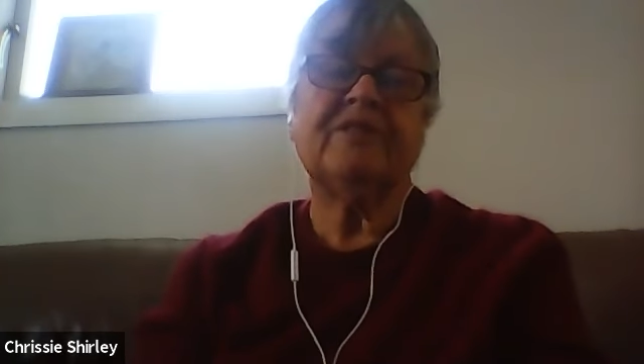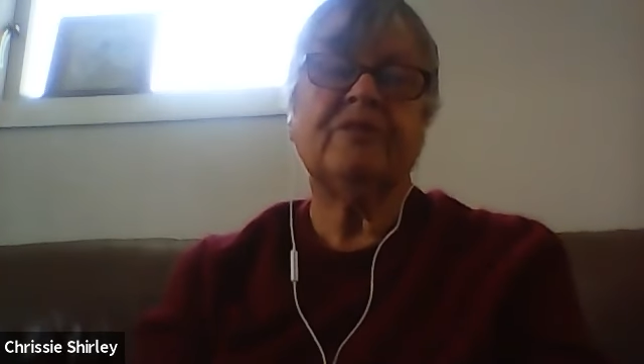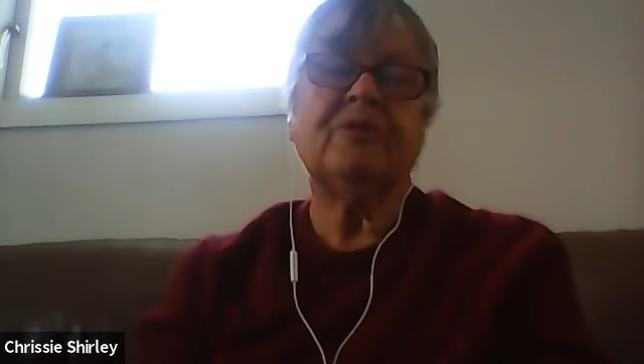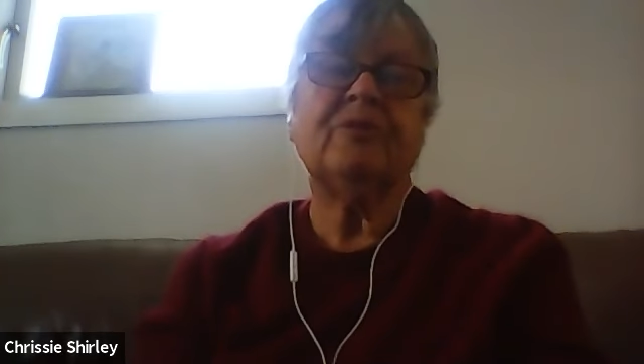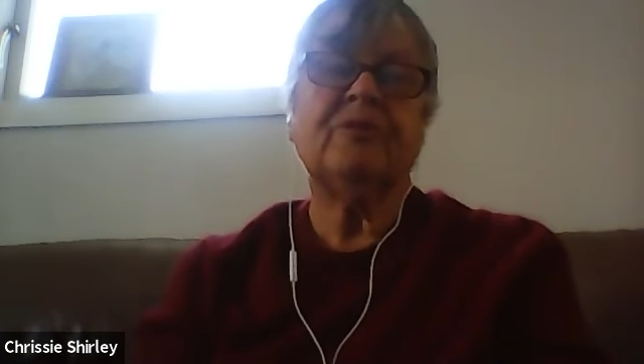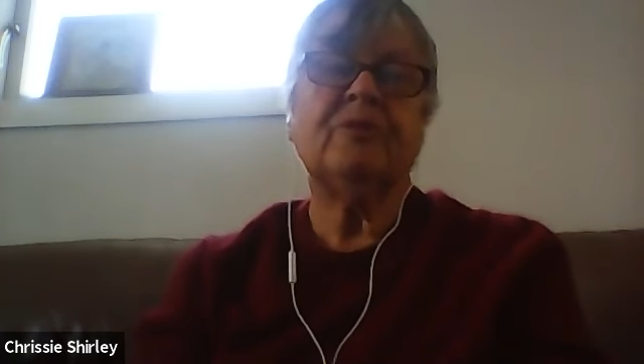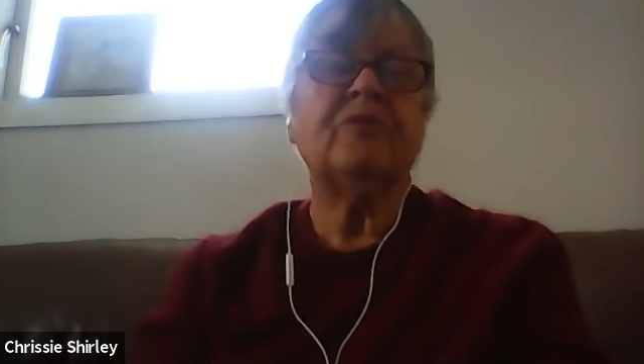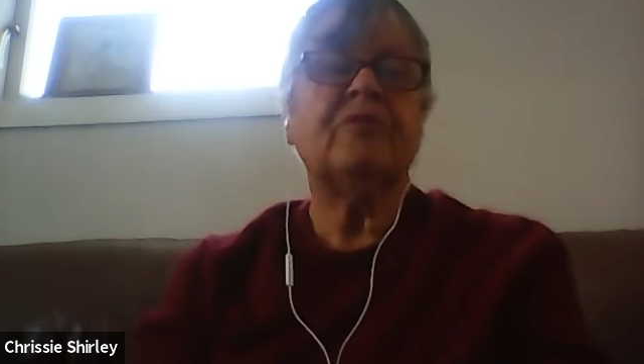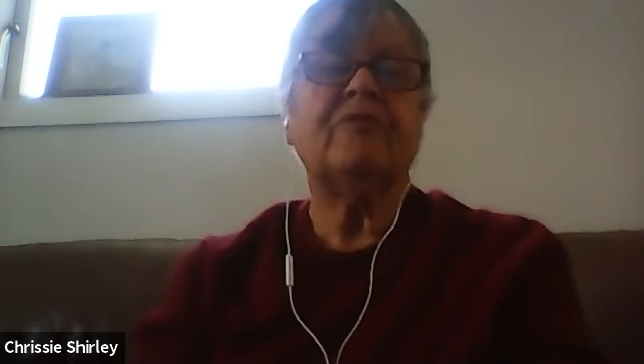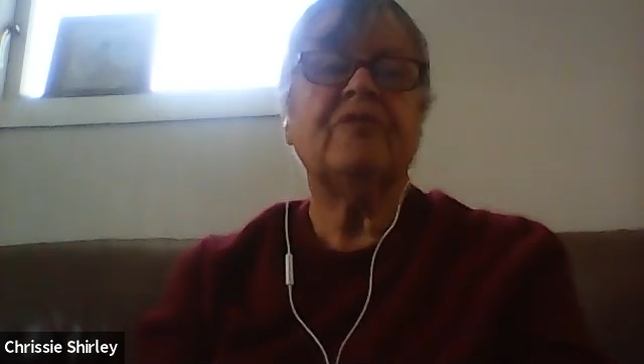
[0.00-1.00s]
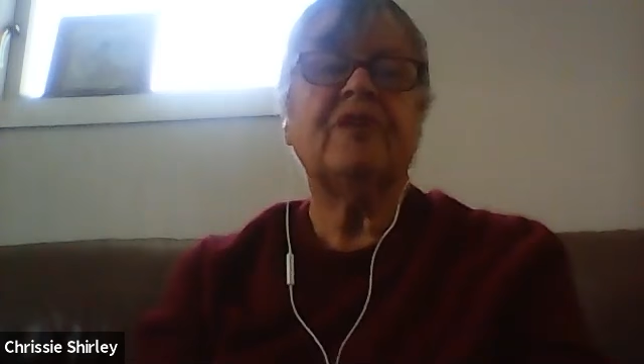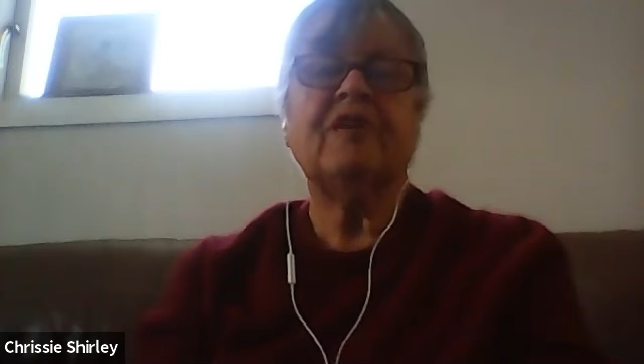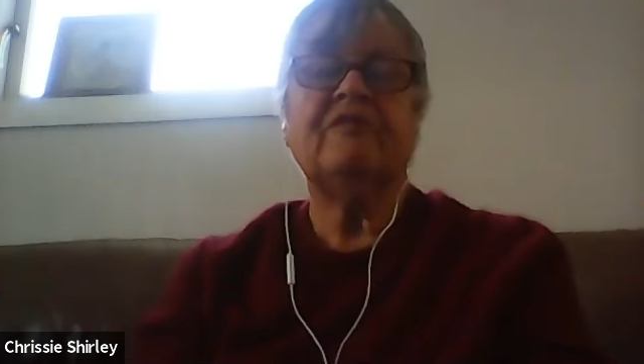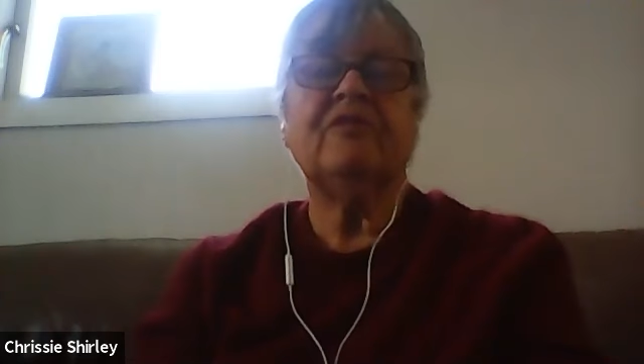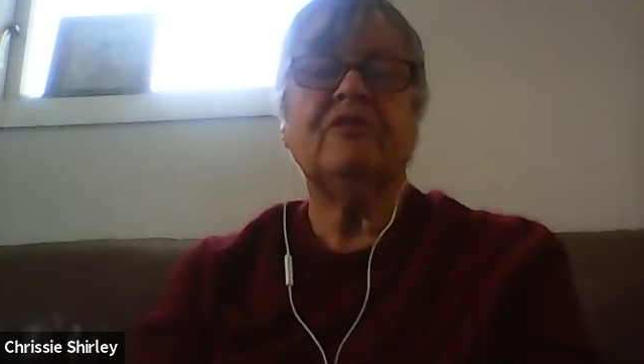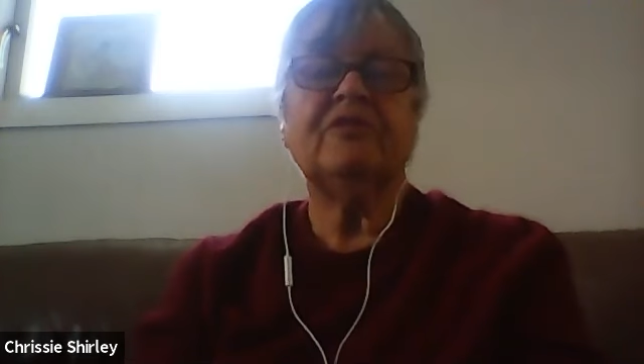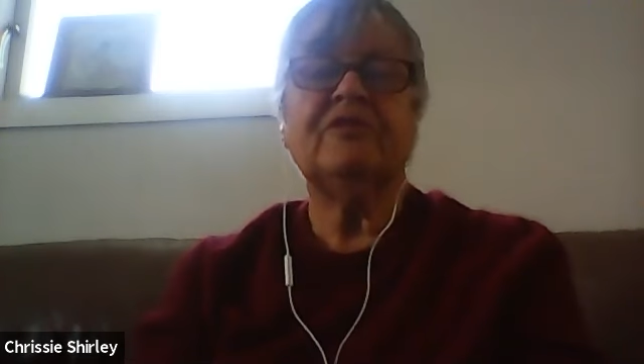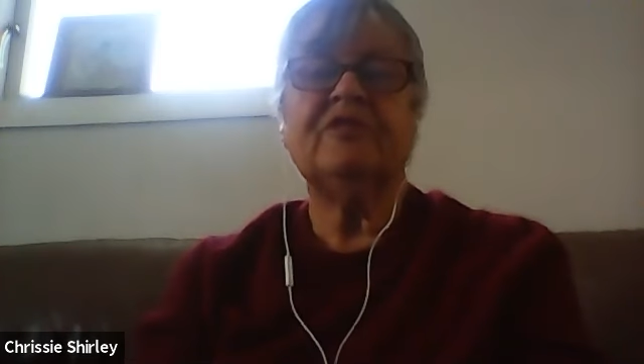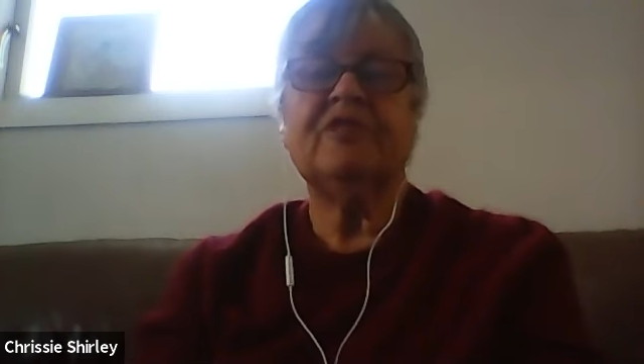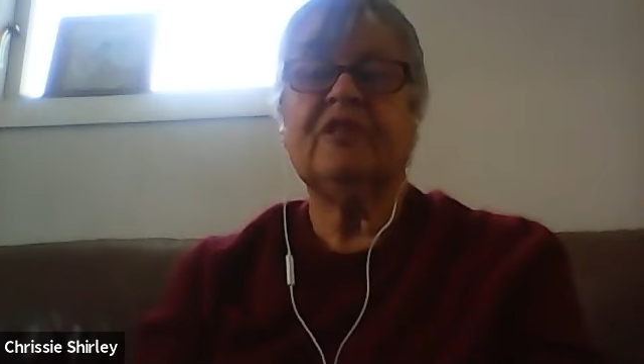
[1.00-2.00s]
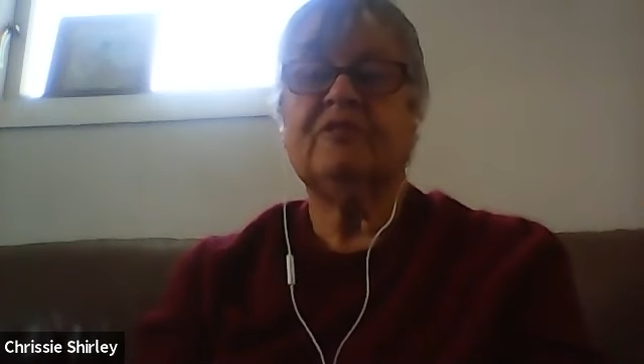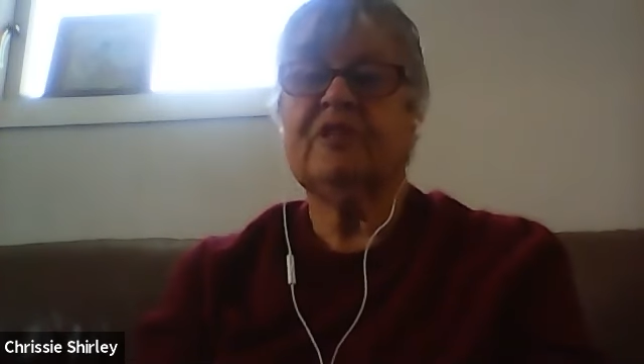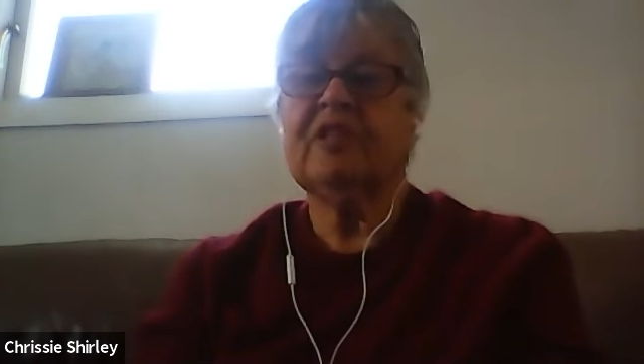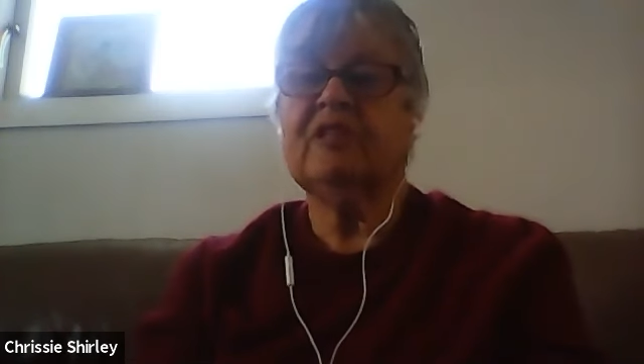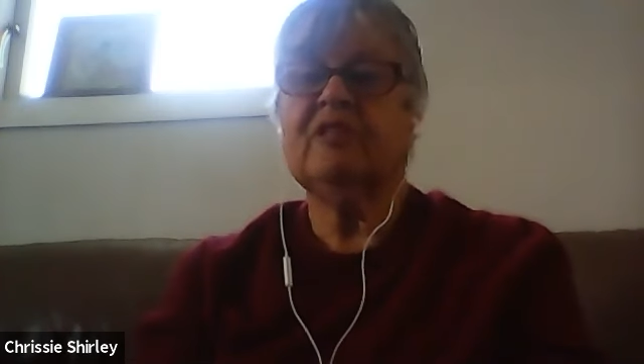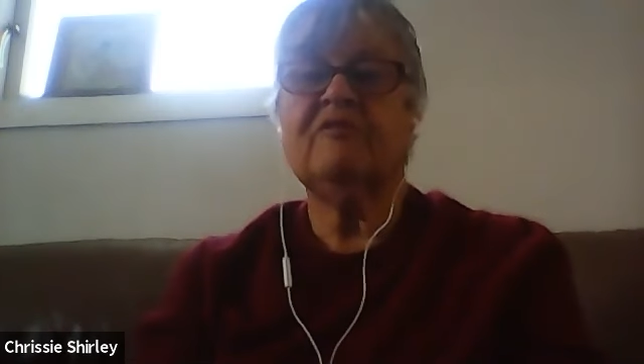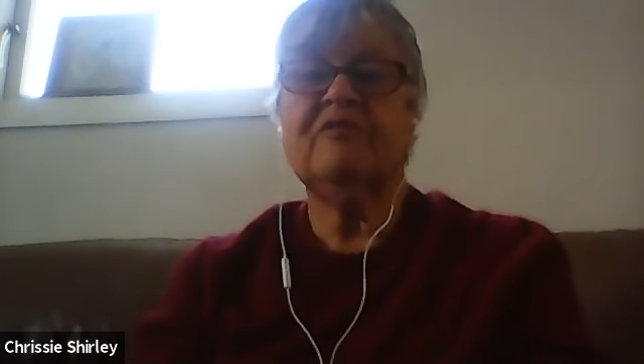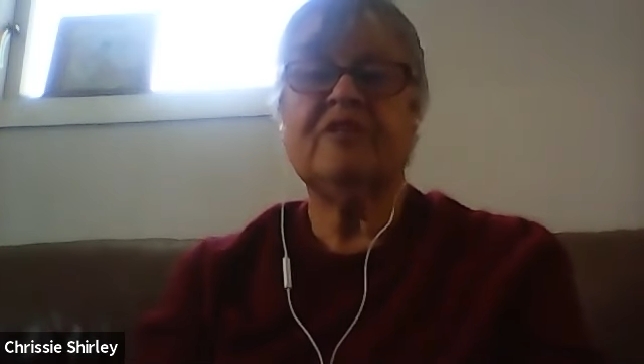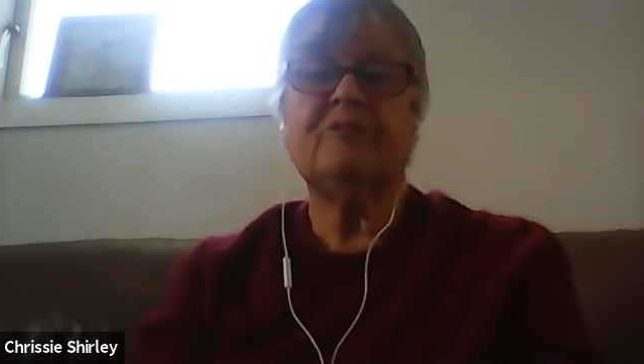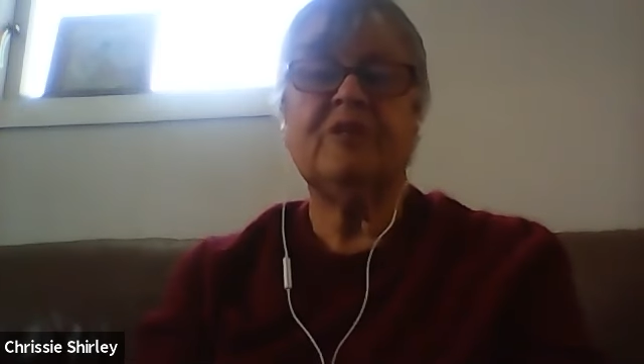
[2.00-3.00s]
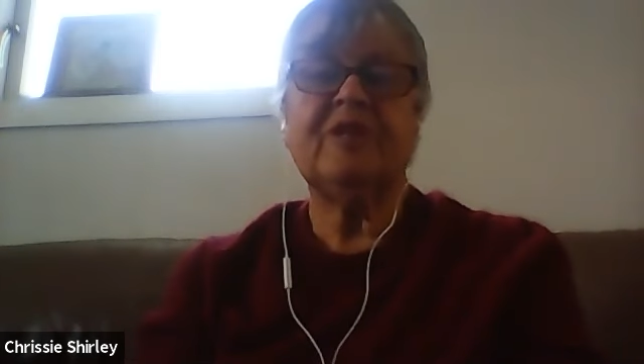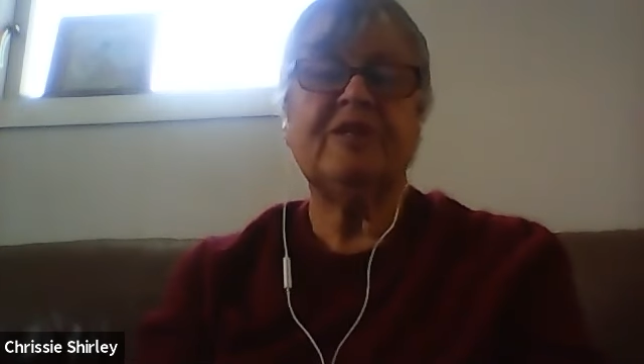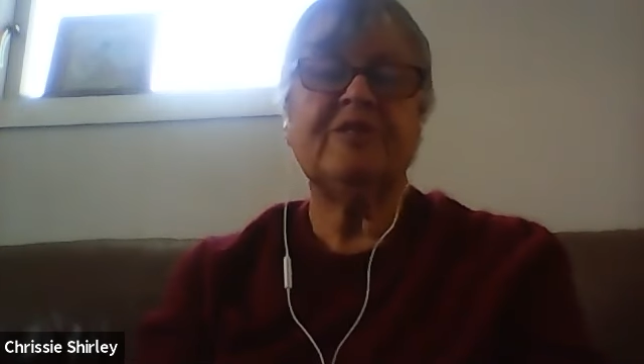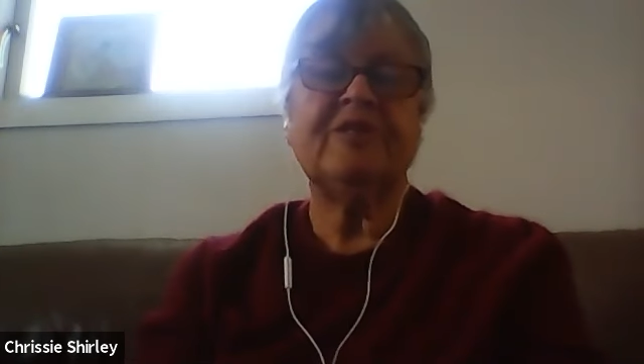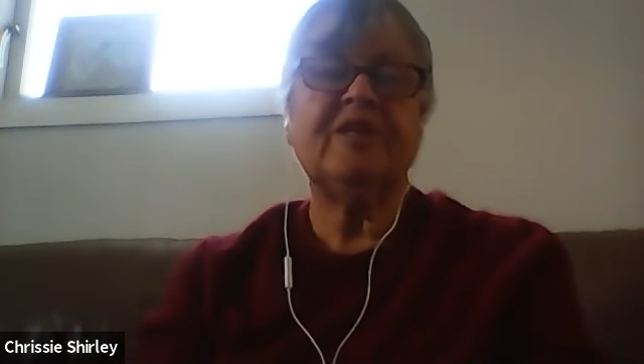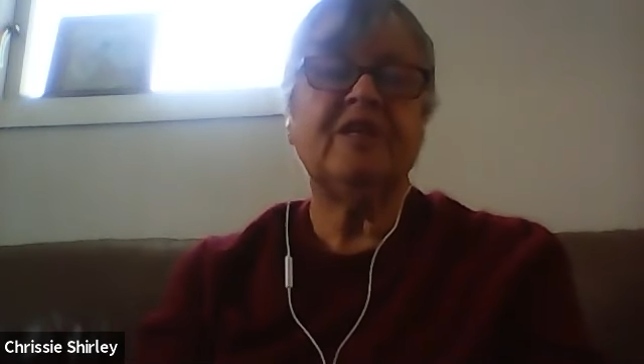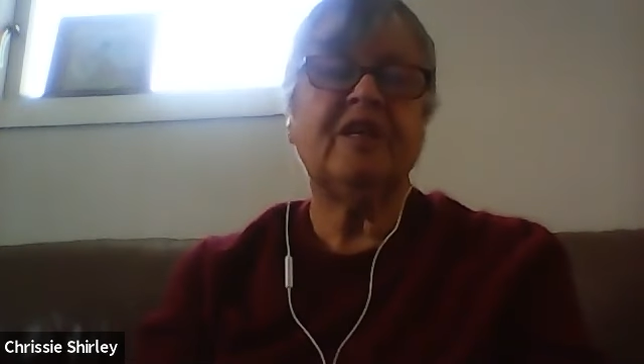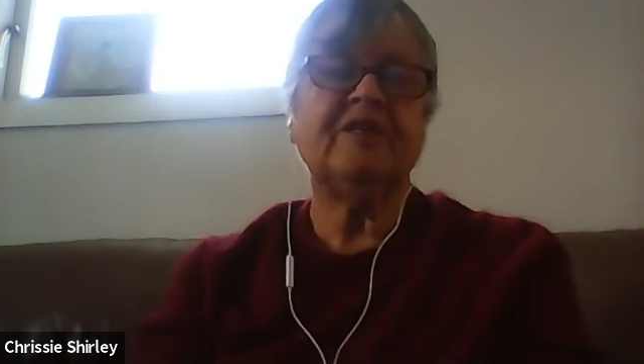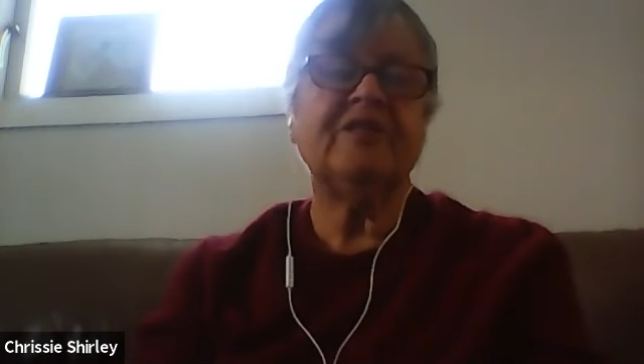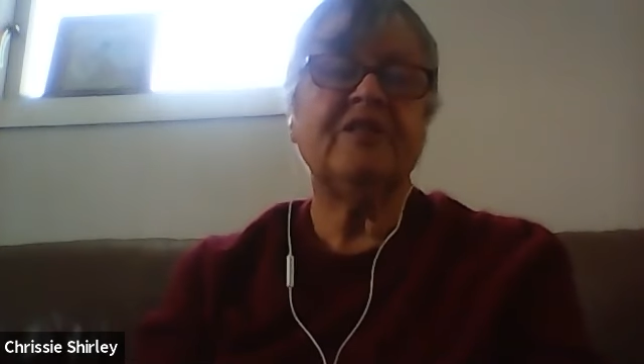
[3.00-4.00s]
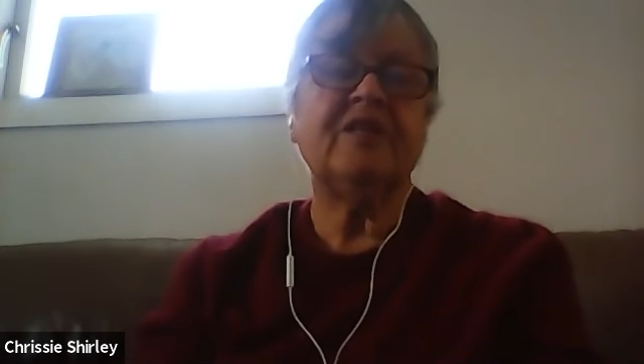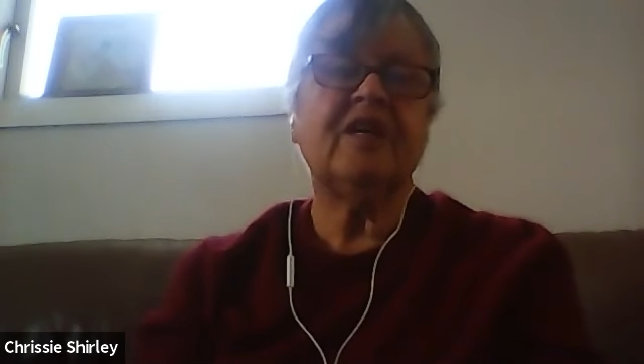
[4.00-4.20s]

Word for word: so they have lots of secret, hidden, invisible, and unseen, unsaid,